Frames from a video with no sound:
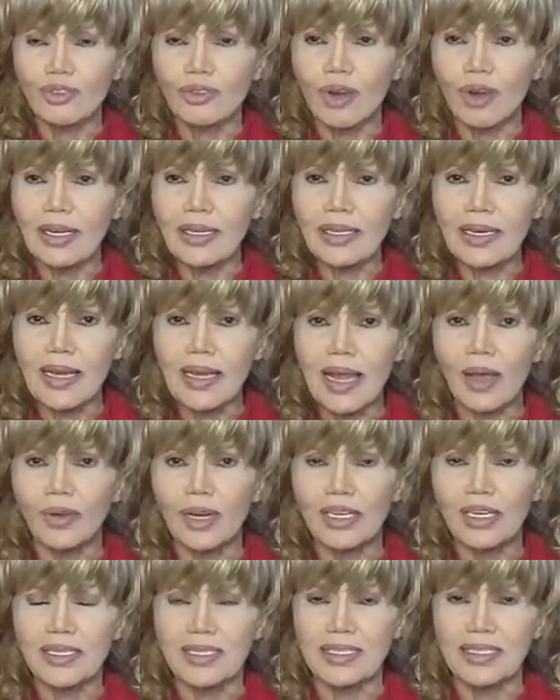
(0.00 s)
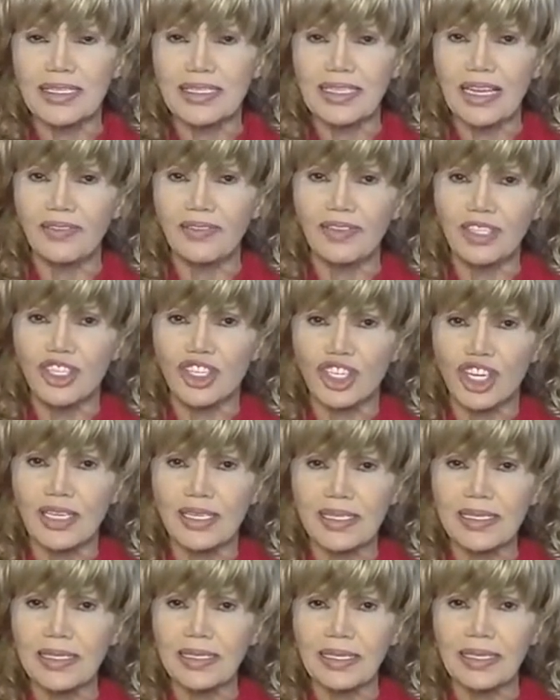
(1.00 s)
Right now, it's David
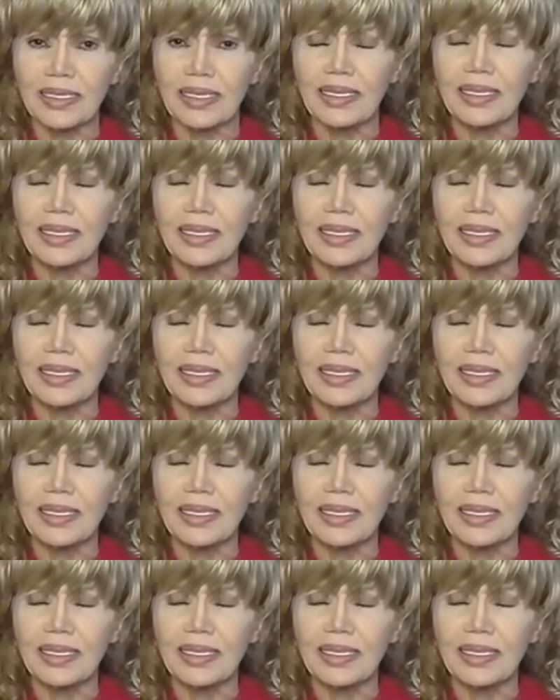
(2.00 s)
Gentile,